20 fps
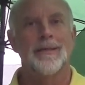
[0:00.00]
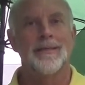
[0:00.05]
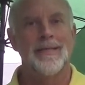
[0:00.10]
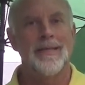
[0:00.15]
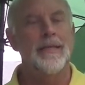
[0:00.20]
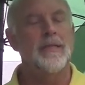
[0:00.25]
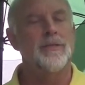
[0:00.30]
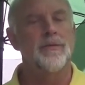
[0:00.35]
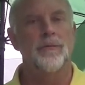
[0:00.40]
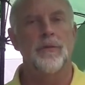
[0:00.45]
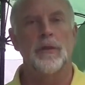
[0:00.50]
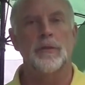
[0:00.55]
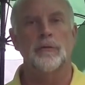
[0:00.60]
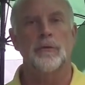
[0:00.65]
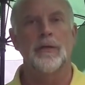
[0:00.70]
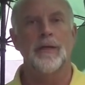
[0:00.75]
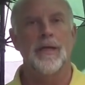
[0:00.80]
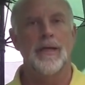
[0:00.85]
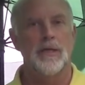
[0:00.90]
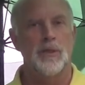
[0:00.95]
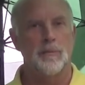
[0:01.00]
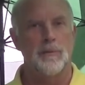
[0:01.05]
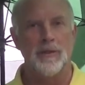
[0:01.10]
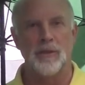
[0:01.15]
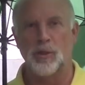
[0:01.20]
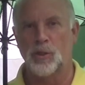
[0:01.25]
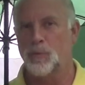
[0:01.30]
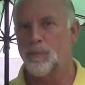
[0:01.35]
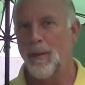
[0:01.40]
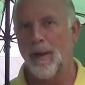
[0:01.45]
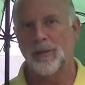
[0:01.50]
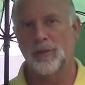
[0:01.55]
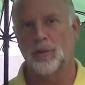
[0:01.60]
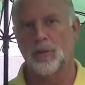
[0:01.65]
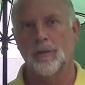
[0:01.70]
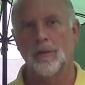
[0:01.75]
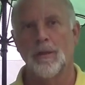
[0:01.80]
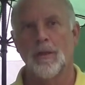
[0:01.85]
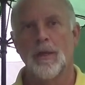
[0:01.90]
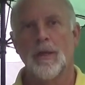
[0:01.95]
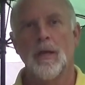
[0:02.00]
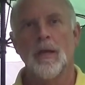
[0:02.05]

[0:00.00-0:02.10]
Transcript: Teens of Victory has been special.